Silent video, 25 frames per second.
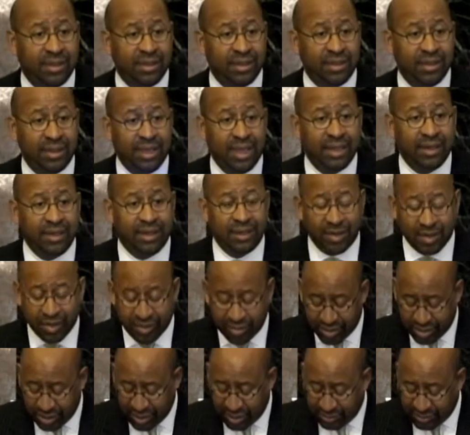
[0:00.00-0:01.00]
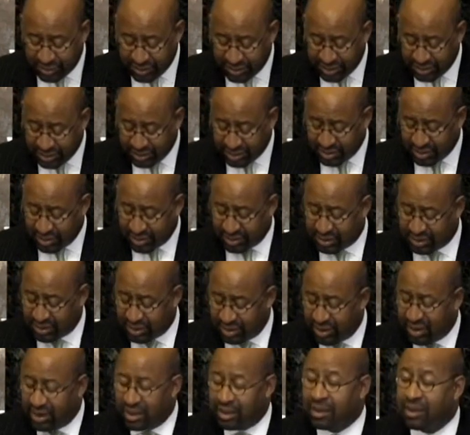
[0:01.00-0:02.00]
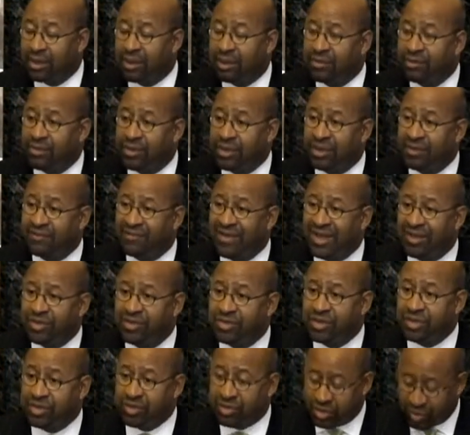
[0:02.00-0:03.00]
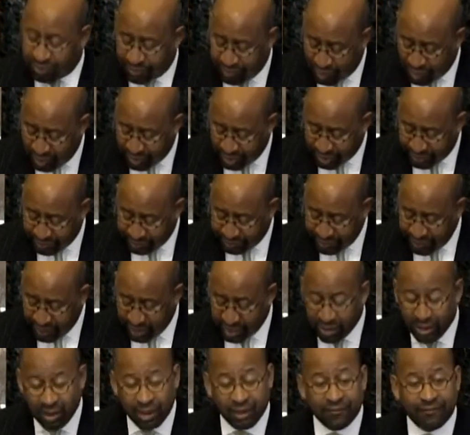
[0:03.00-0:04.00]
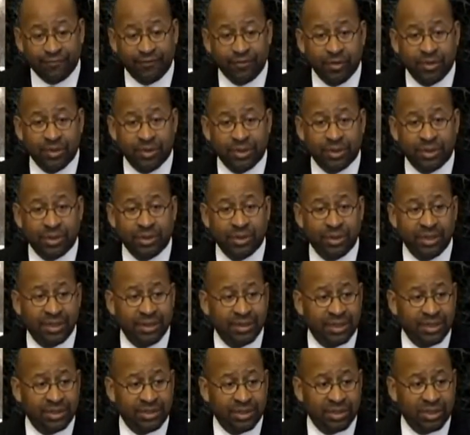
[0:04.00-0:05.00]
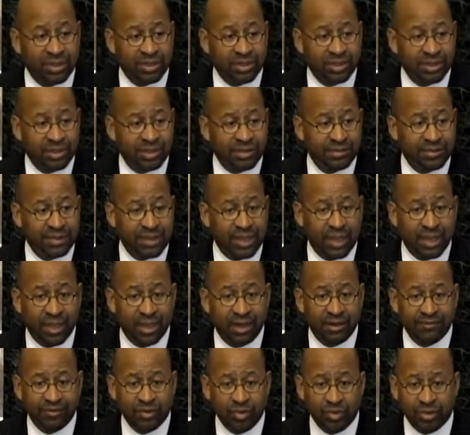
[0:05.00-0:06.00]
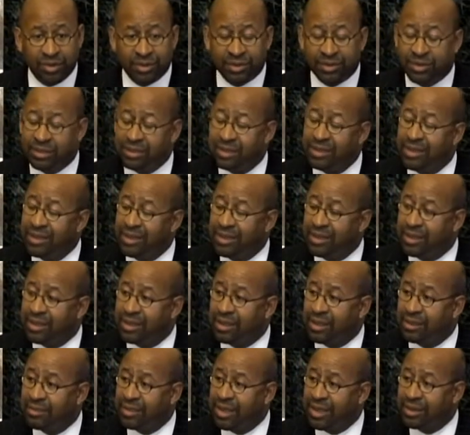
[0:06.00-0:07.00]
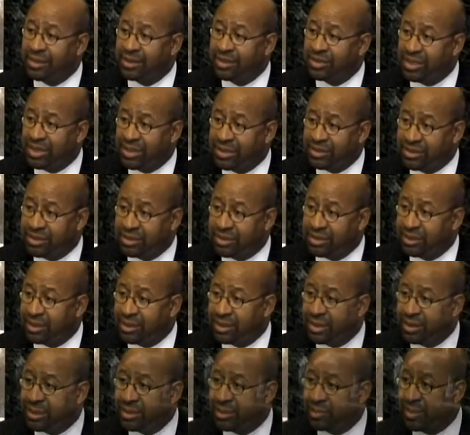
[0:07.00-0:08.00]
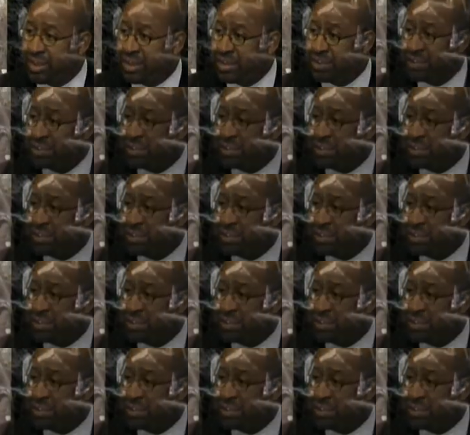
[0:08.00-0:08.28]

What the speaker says: Katie and her team assist us with volunteer support for these initiatives. And of course, Melanie Johnson, our Director